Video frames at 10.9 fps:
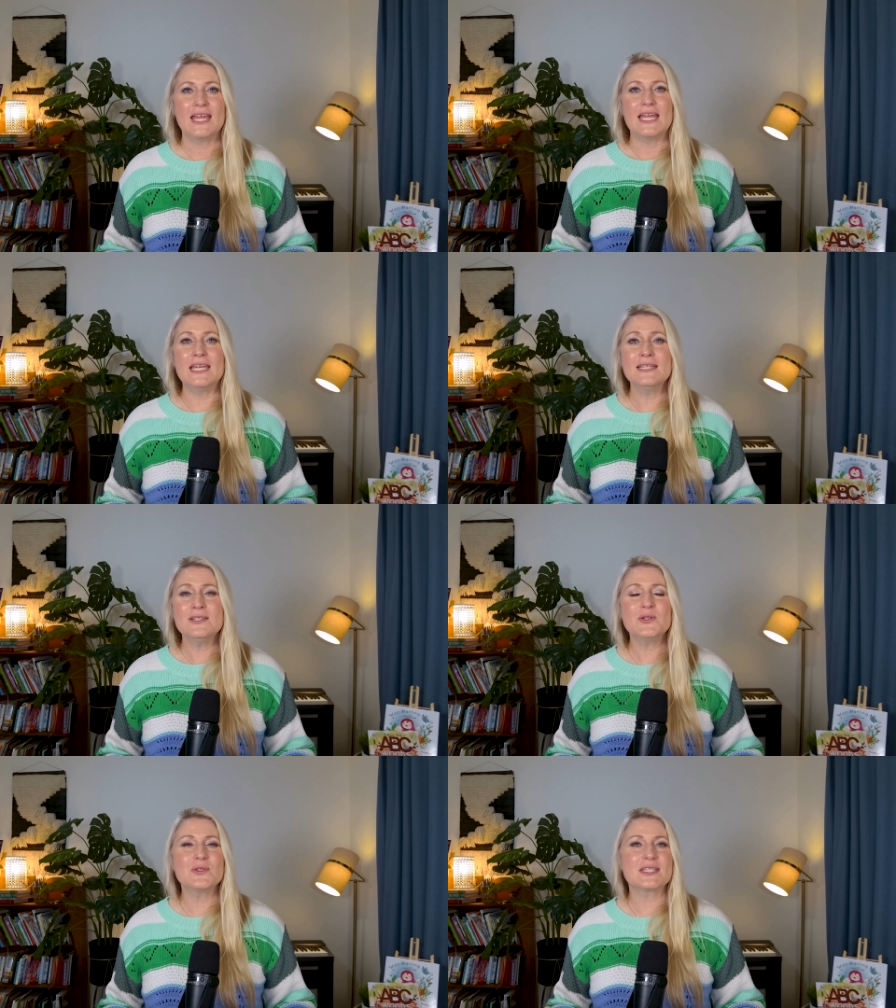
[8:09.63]

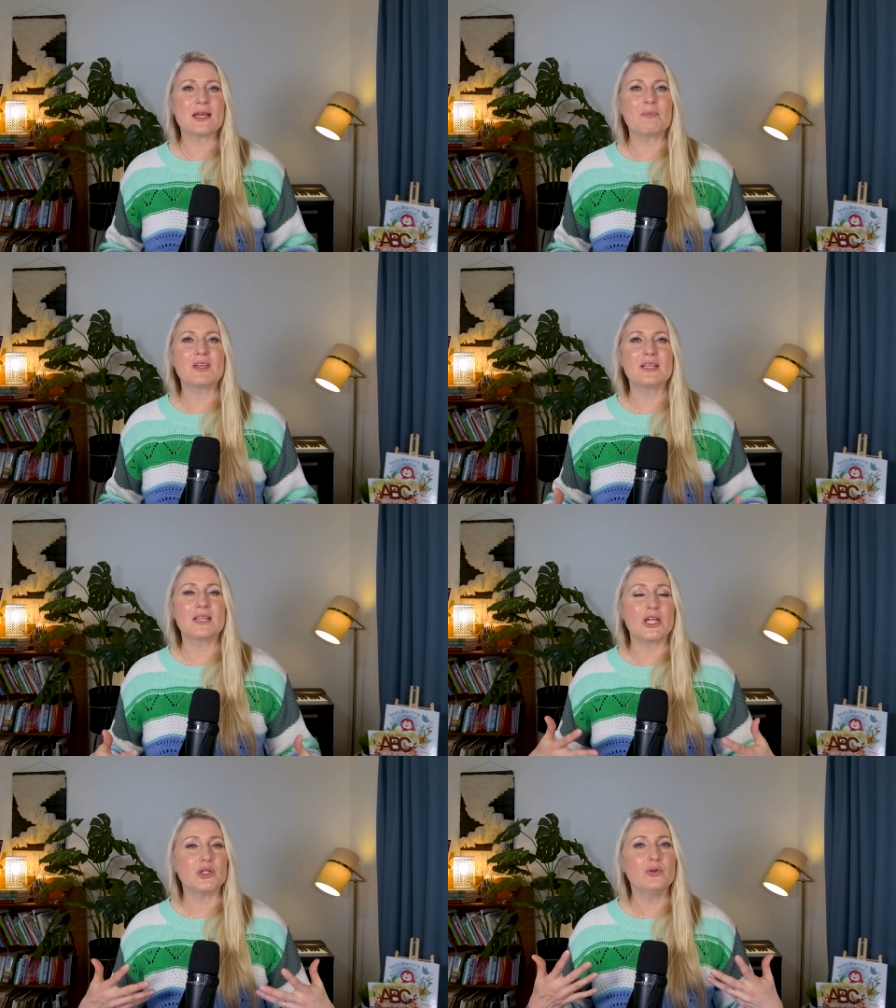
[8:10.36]
into something
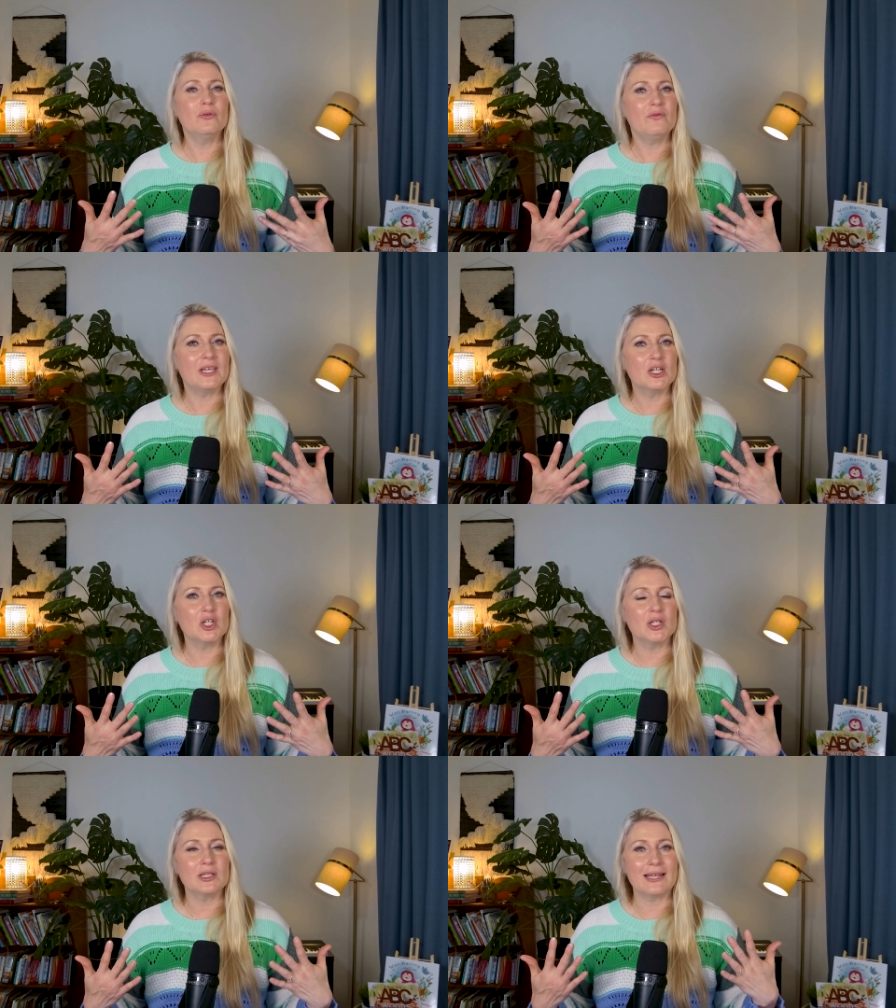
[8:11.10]
that you
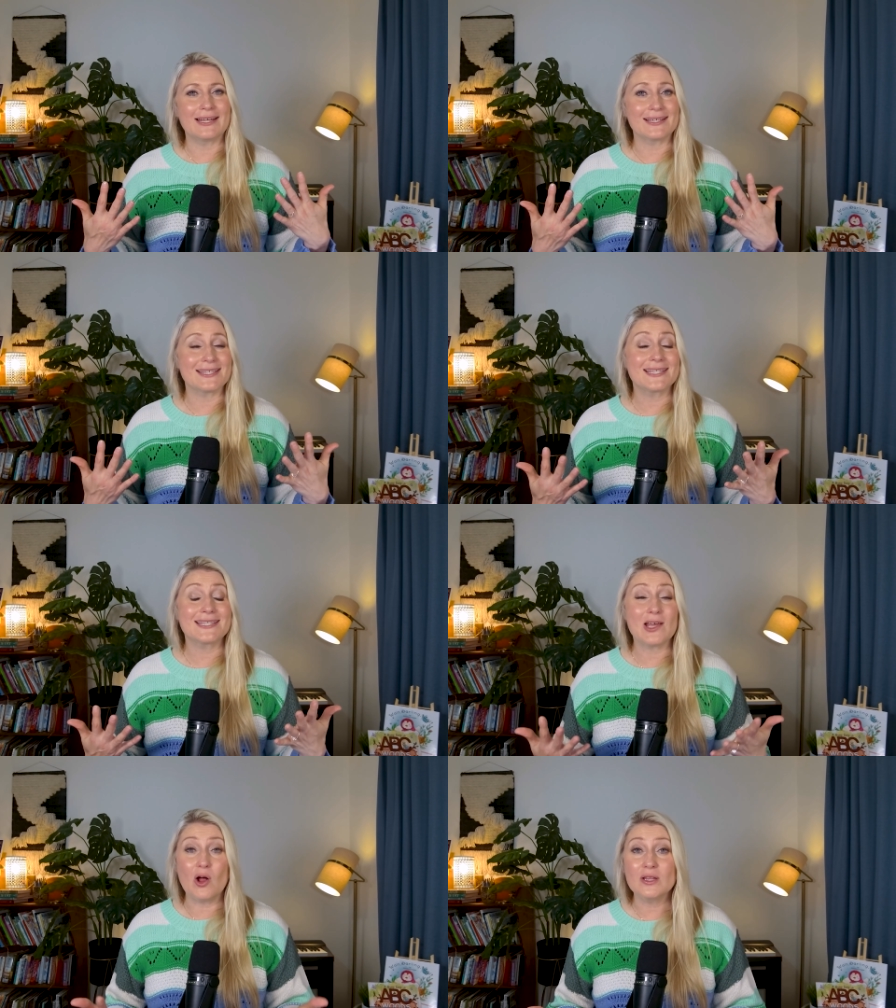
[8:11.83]
feel like is
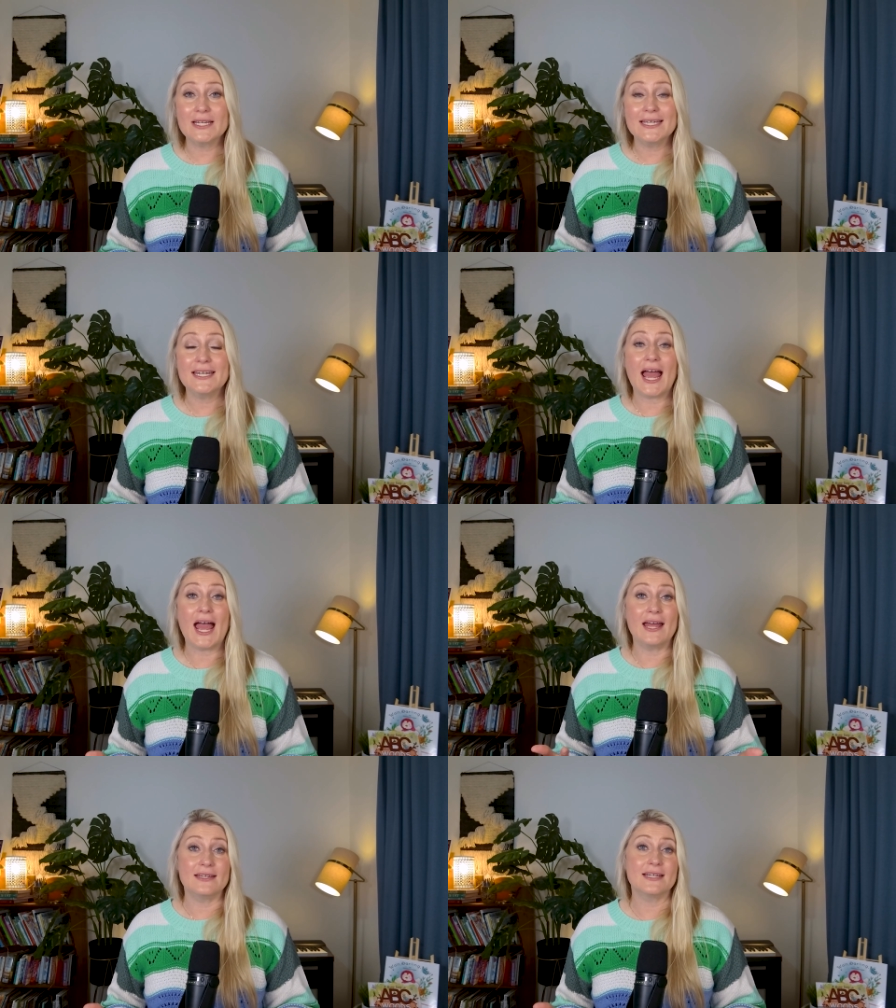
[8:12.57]
solid
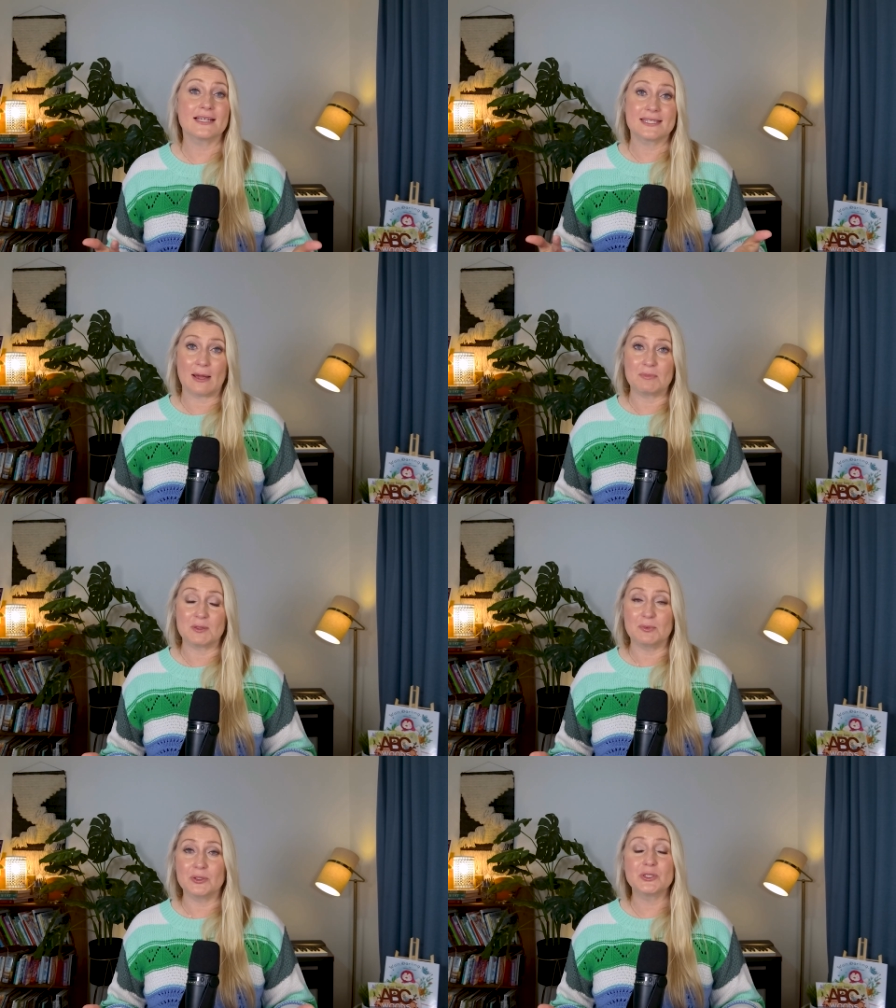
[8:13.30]
and
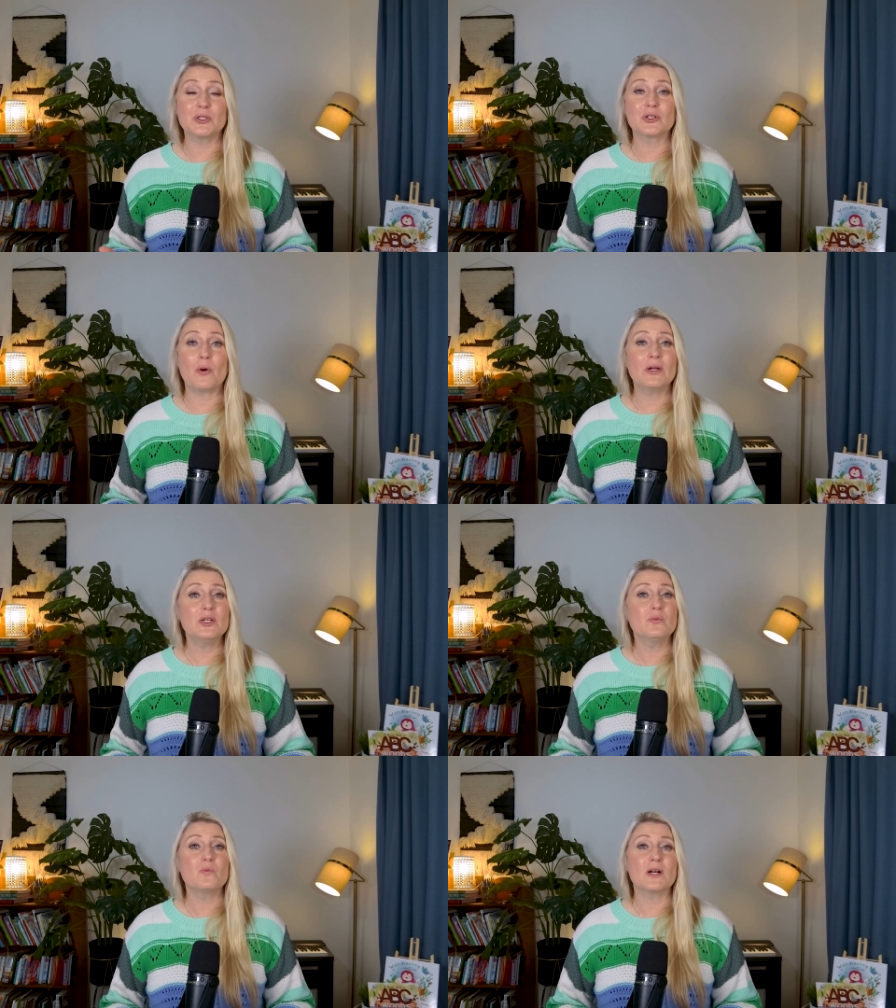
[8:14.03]
acceptable, you're going
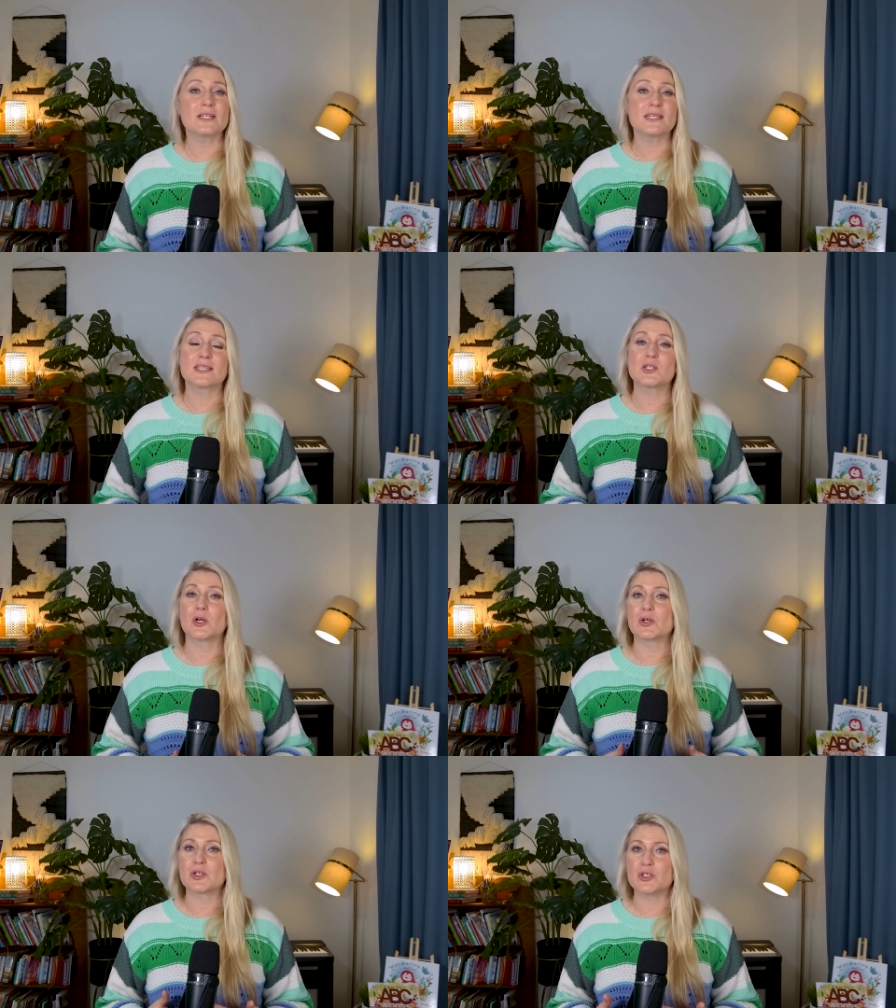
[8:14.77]
to want to
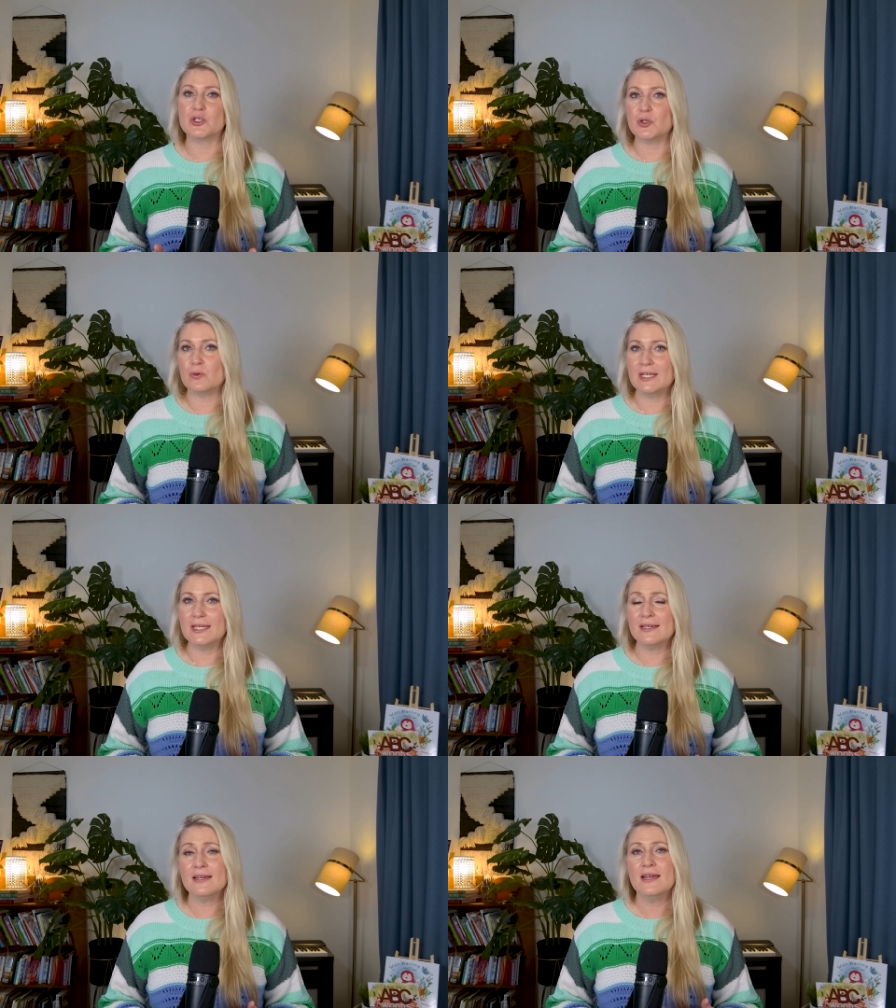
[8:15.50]
start doing